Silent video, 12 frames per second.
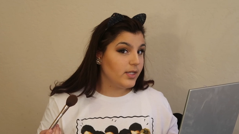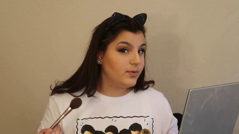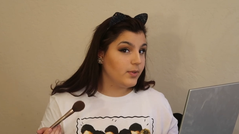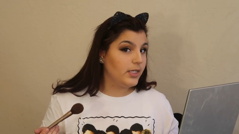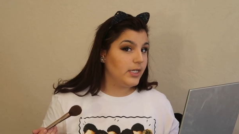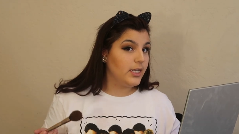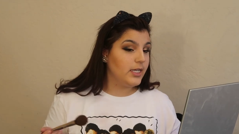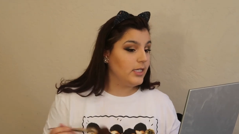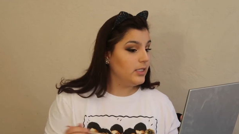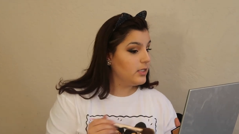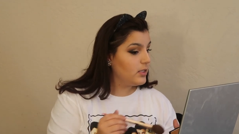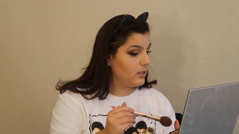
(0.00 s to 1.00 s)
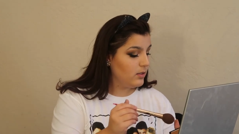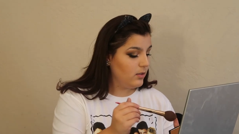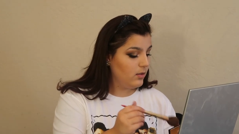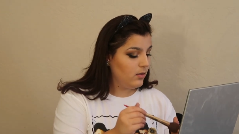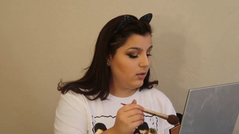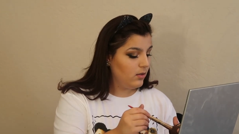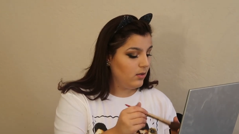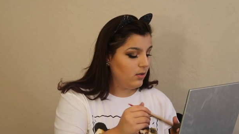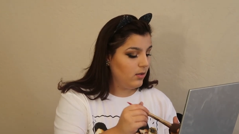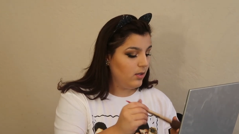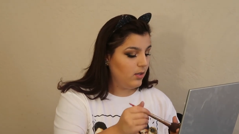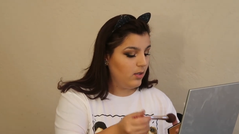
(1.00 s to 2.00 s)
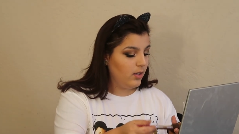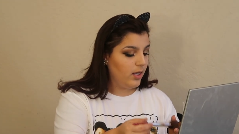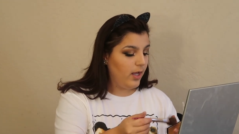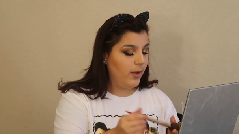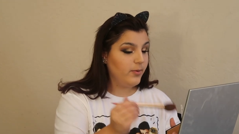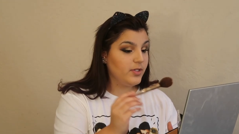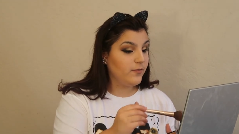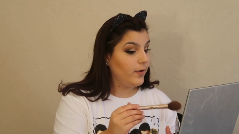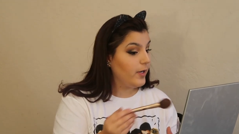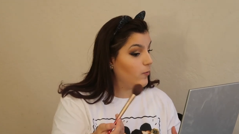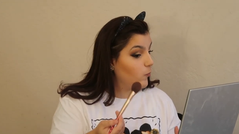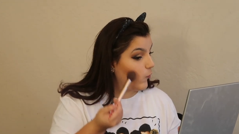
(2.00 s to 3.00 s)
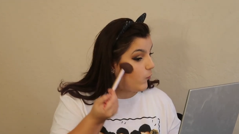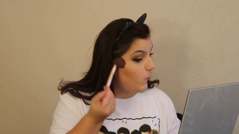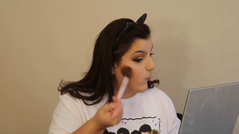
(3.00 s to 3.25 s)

That's really nice. I was afraid it was going